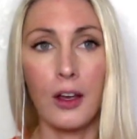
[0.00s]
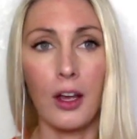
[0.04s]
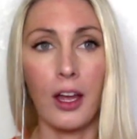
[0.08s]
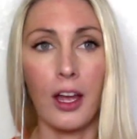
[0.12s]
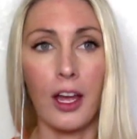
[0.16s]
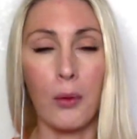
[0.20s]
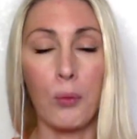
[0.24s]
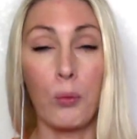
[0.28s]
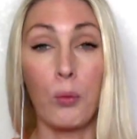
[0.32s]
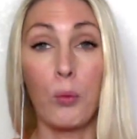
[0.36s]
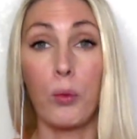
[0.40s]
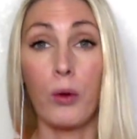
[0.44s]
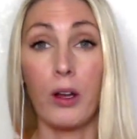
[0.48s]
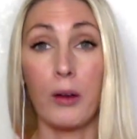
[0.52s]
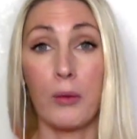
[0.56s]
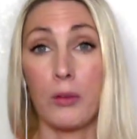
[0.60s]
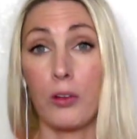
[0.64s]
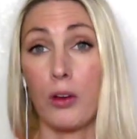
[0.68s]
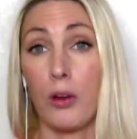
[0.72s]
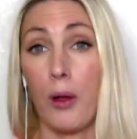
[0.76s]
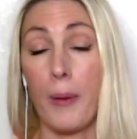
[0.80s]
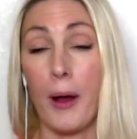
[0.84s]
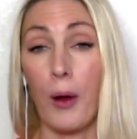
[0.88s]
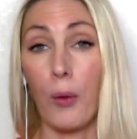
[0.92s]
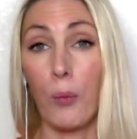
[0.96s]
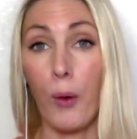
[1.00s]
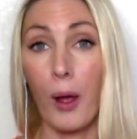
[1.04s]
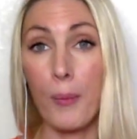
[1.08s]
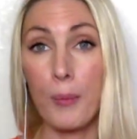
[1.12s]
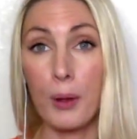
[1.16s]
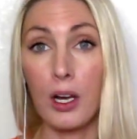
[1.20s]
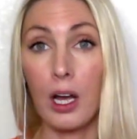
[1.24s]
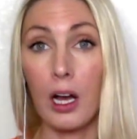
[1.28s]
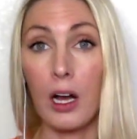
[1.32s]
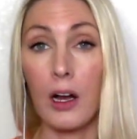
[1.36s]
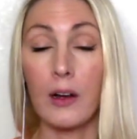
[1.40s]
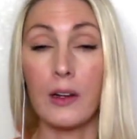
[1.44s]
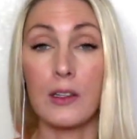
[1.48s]
about
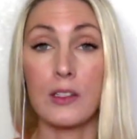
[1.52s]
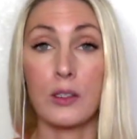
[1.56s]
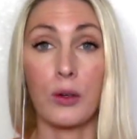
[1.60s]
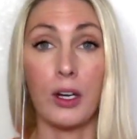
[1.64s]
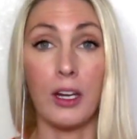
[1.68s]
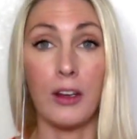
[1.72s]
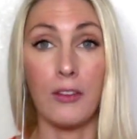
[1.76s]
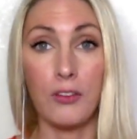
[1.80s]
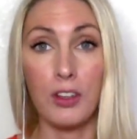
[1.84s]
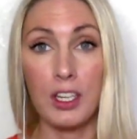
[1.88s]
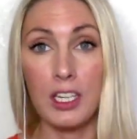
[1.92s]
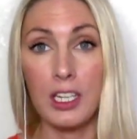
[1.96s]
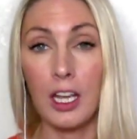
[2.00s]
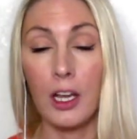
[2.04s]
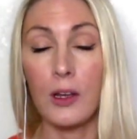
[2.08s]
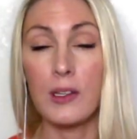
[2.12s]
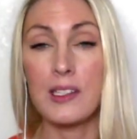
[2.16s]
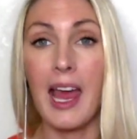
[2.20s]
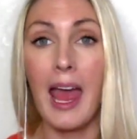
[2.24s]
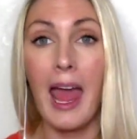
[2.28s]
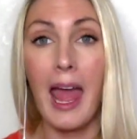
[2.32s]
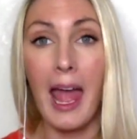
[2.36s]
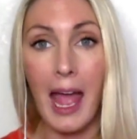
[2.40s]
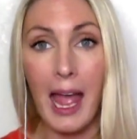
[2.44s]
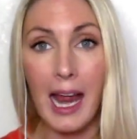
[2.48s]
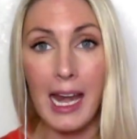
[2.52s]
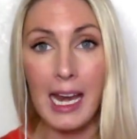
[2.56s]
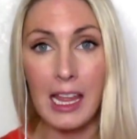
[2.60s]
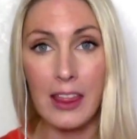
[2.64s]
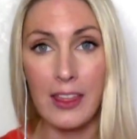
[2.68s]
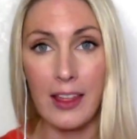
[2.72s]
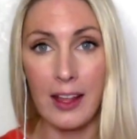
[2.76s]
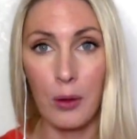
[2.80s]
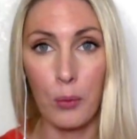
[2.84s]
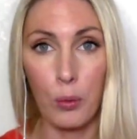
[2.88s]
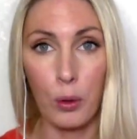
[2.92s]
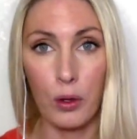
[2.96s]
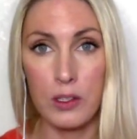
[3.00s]
webinars, creating videos,
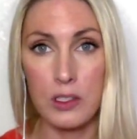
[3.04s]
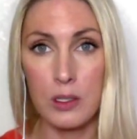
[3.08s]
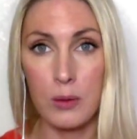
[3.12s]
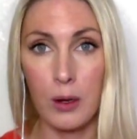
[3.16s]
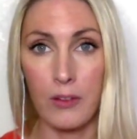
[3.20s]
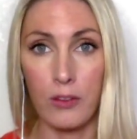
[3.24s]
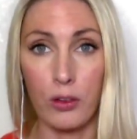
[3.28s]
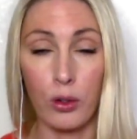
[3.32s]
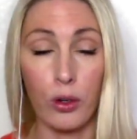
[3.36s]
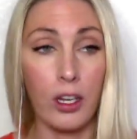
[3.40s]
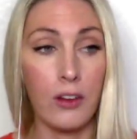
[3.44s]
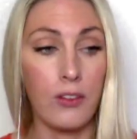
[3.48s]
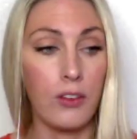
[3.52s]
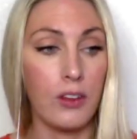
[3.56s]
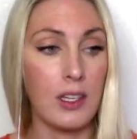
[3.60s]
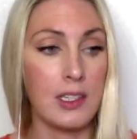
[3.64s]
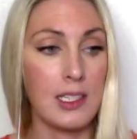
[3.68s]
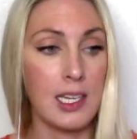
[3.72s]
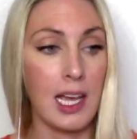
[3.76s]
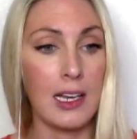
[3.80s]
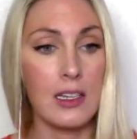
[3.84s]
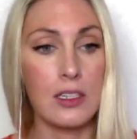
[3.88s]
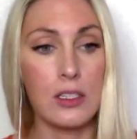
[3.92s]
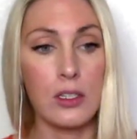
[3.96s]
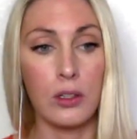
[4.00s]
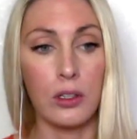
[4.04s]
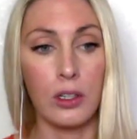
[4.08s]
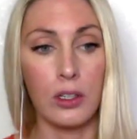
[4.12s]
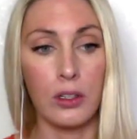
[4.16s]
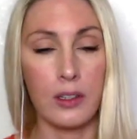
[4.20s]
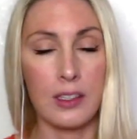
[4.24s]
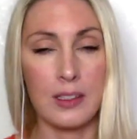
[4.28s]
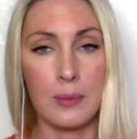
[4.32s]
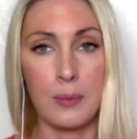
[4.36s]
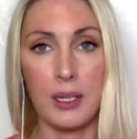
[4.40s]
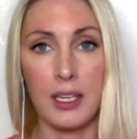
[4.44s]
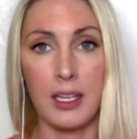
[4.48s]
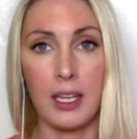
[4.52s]
anything whatsoever, or even TED
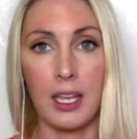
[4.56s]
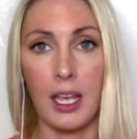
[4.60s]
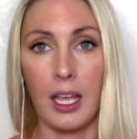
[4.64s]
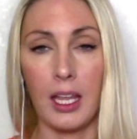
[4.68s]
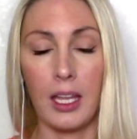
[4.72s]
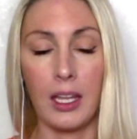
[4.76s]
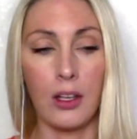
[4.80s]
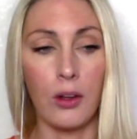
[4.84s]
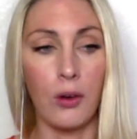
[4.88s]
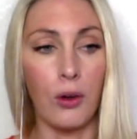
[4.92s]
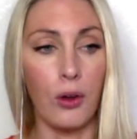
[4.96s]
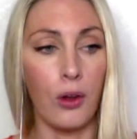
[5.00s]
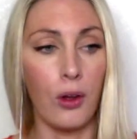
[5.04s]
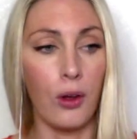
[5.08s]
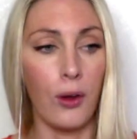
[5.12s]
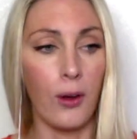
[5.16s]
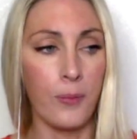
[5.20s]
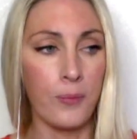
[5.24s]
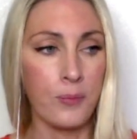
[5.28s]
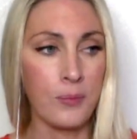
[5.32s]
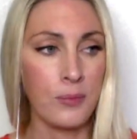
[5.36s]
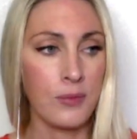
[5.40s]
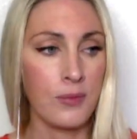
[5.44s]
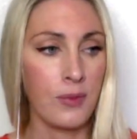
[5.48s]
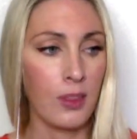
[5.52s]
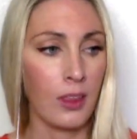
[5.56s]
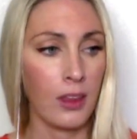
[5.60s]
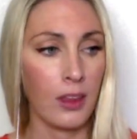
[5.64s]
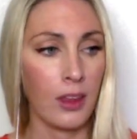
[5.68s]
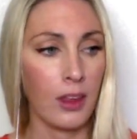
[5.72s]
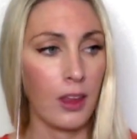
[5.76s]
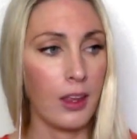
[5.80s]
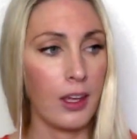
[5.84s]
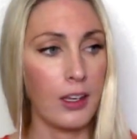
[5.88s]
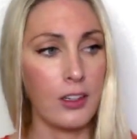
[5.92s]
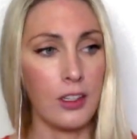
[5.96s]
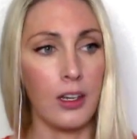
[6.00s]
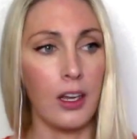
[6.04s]
Talk speaking, or
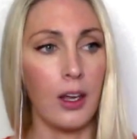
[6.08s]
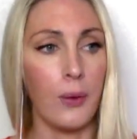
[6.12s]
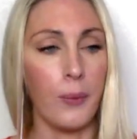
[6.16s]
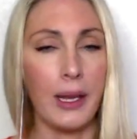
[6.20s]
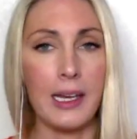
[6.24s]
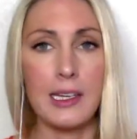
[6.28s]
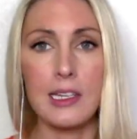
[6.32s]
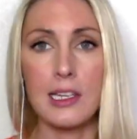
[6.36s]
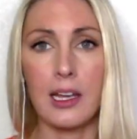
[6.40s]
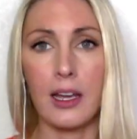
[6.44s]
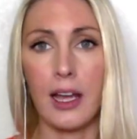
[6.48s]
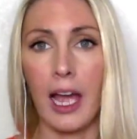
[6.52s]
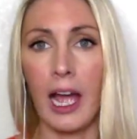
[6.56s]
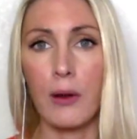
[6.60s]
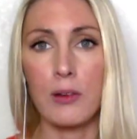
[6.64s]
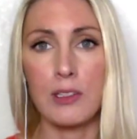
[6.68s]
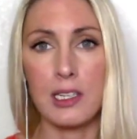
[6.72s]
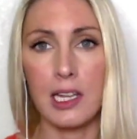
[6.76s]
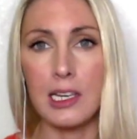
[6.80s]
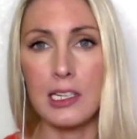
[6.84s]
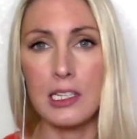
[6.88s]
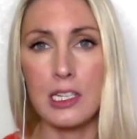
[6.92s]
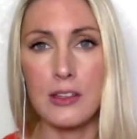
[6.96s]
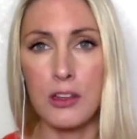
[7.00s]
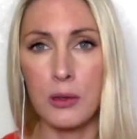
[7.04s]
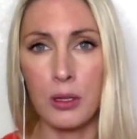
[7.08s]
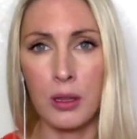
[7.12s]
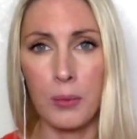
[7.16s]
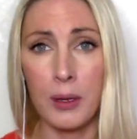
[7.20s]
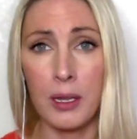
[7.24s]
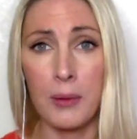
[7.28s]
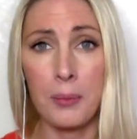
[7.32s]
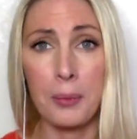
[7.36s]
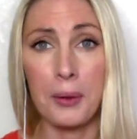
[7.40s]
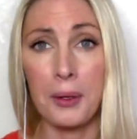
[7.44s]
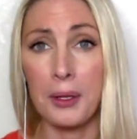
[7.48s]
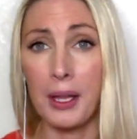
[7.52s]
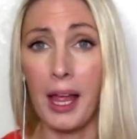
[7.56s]
I don't know, in how to interview other
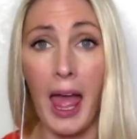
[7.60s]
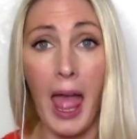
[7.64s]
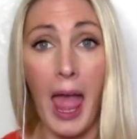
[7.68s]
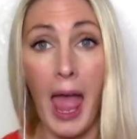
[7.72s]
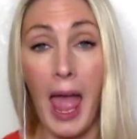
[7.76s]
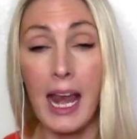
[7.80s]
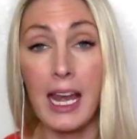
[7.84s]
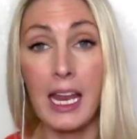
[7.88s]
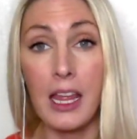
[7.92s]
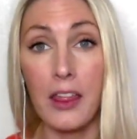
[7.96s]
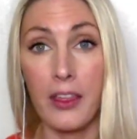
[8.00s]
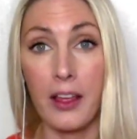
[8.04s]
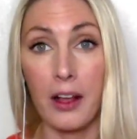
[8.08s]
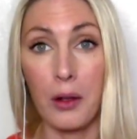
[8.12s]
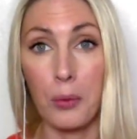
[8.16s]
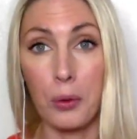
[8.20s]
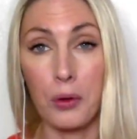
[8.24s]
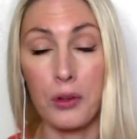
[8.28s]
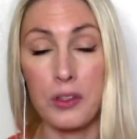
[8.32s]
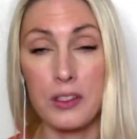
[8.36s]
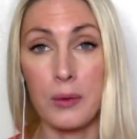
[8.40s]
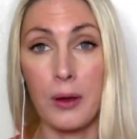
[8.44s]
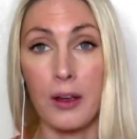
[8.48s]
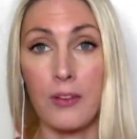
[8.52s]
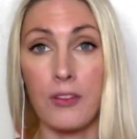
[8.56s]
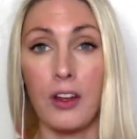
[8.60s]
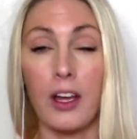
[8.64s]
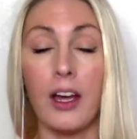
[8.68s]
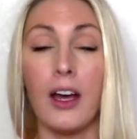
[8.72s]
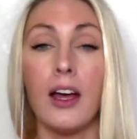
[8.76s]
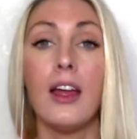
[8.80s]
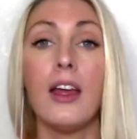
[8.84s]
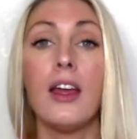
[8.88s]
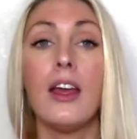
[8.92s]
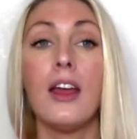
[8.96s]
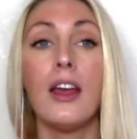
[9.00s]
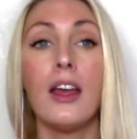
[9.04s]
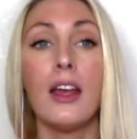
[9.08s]
people, anything whatsoever,